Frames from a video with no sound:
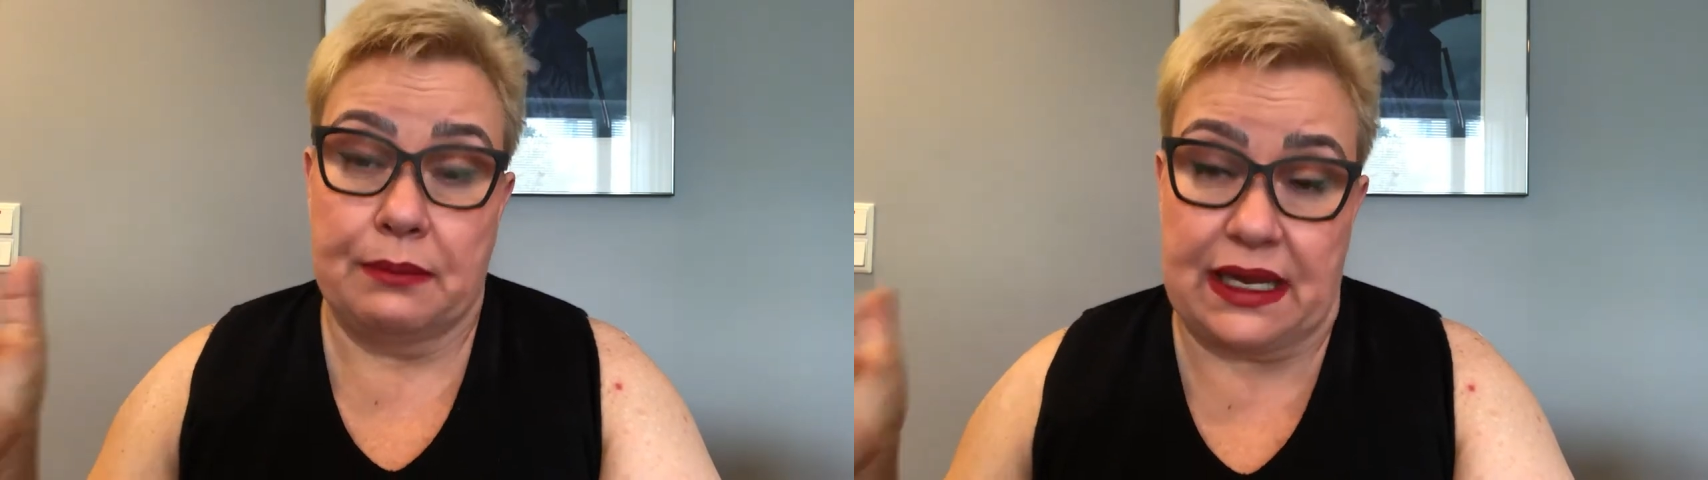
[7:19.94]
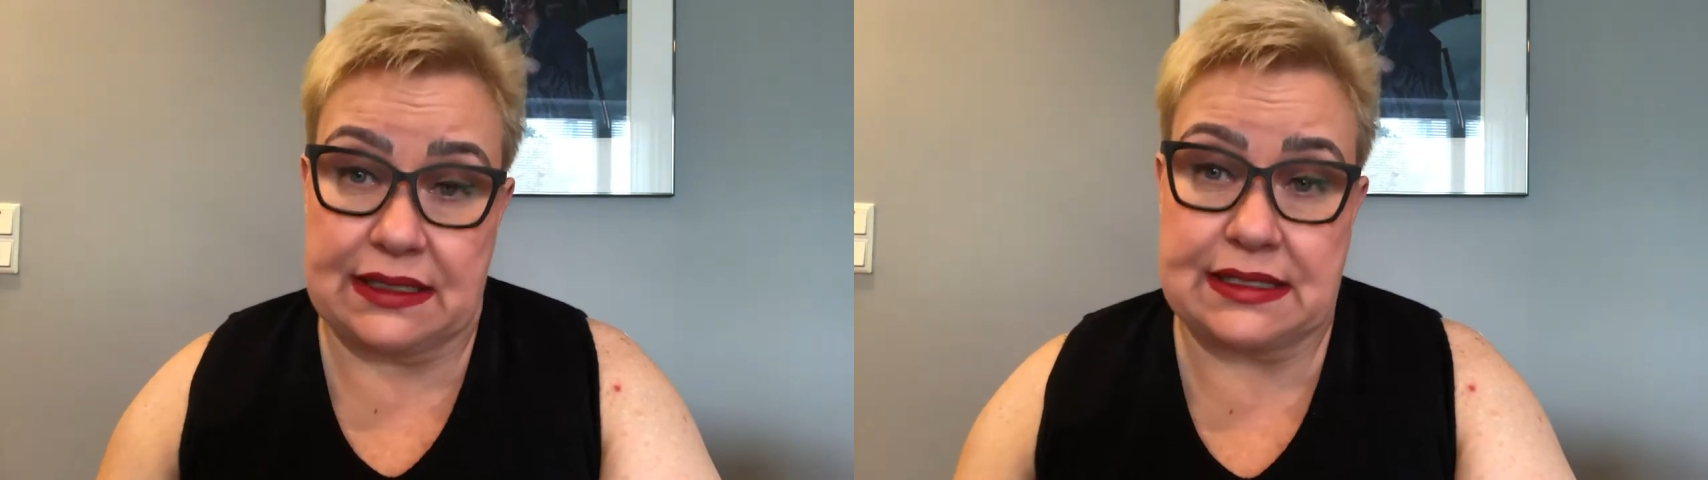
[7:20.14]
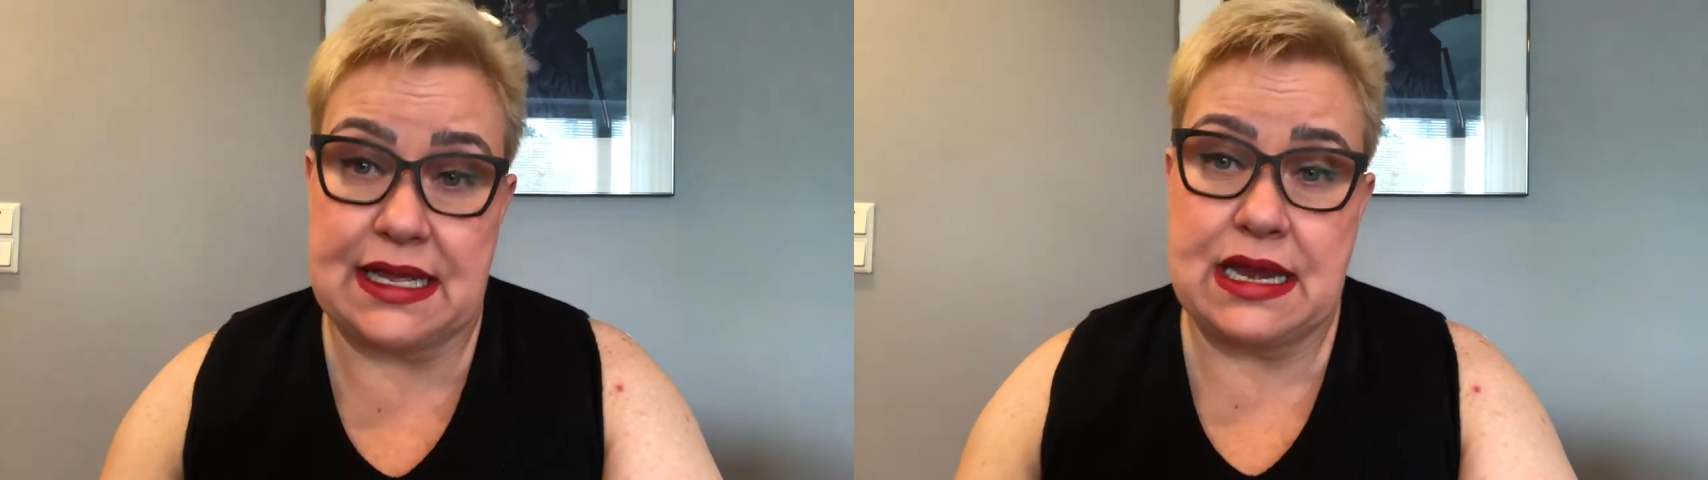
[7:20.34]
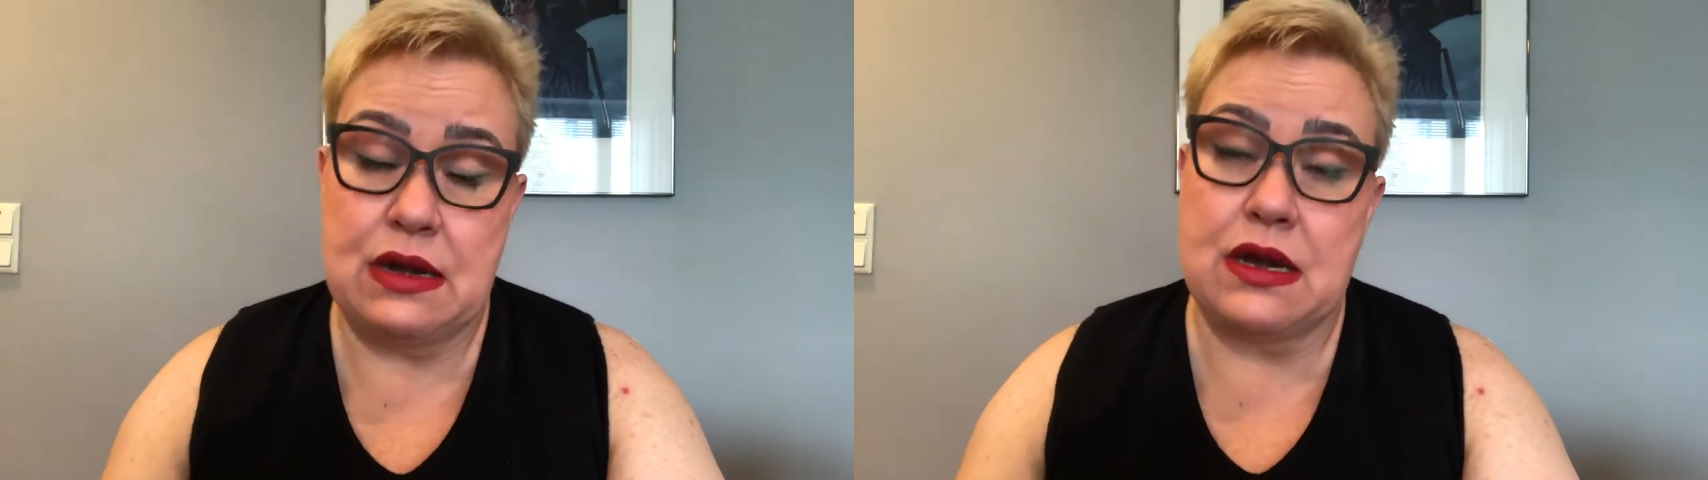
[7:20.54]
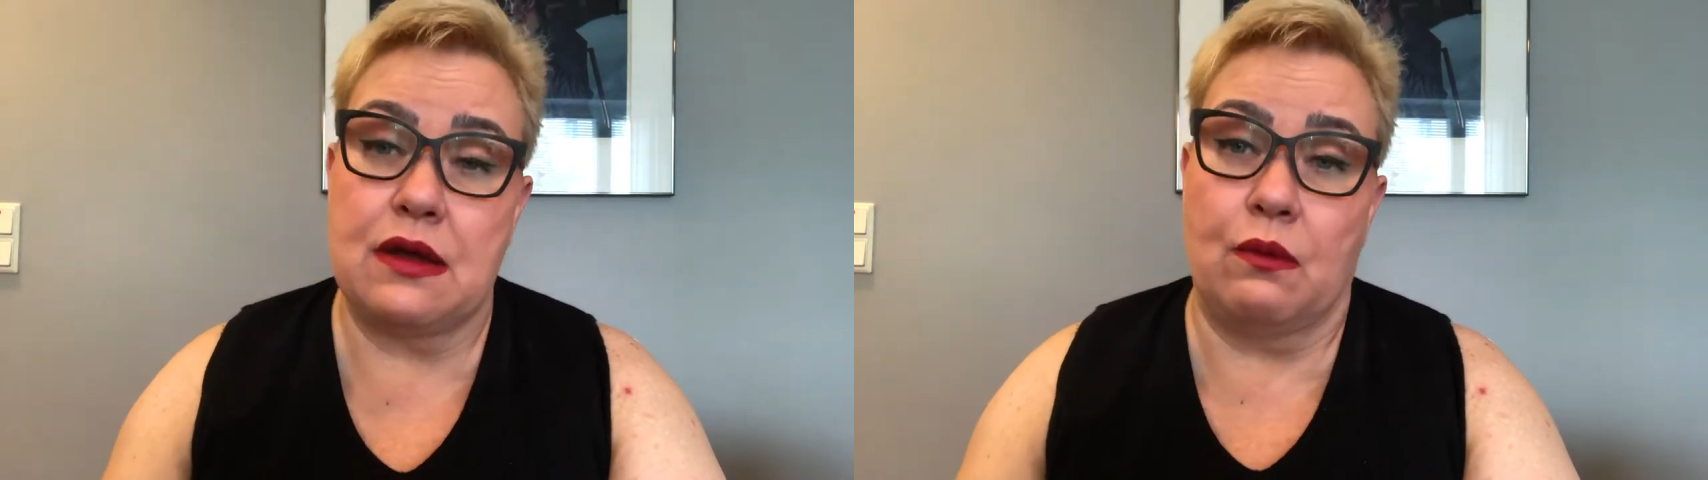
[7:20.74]
Plus
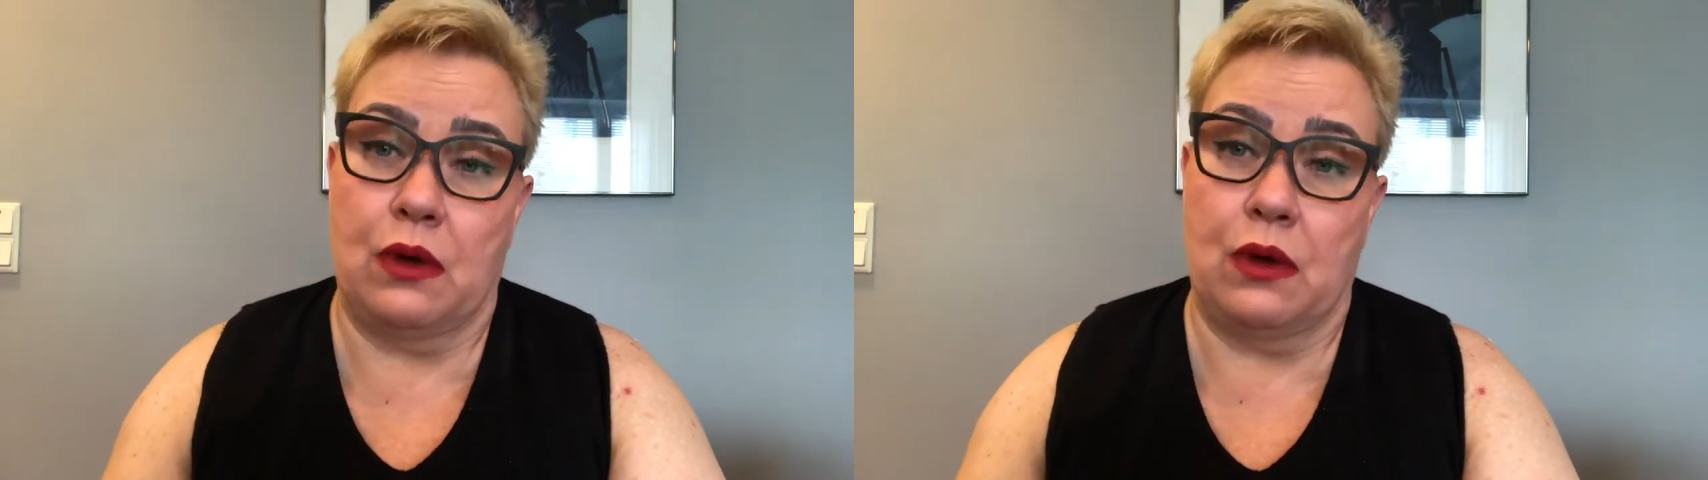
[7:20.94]
then,